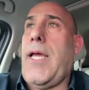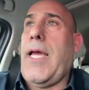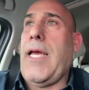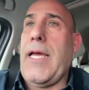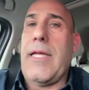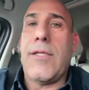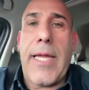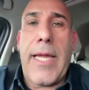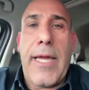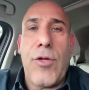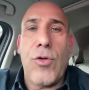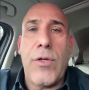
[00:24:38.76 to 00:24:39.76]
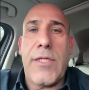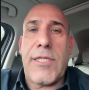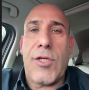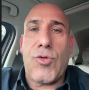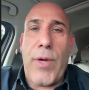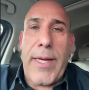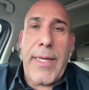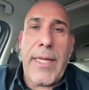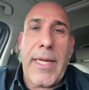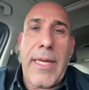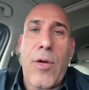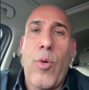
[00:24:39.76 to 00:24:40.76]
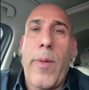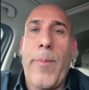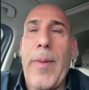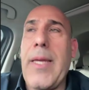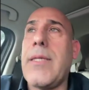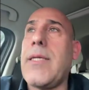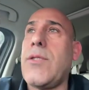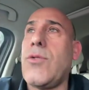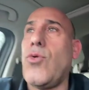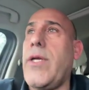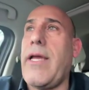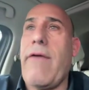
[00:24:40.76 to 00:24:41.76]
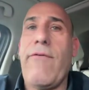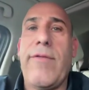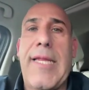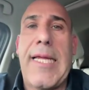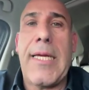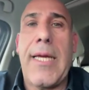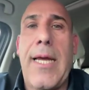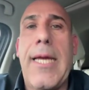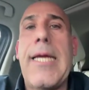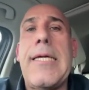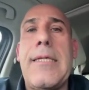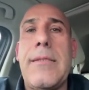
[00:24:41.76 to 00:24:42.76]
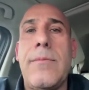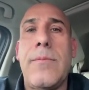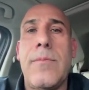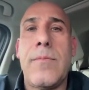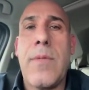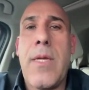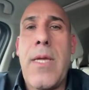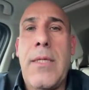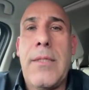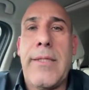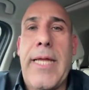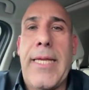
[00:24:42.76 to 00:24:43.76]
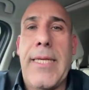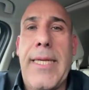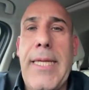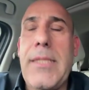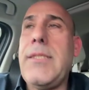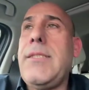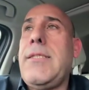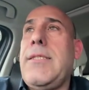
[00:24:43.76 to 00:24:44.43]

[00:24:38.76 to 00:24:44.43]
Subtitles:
And the units are training and equipping and doing everything they need.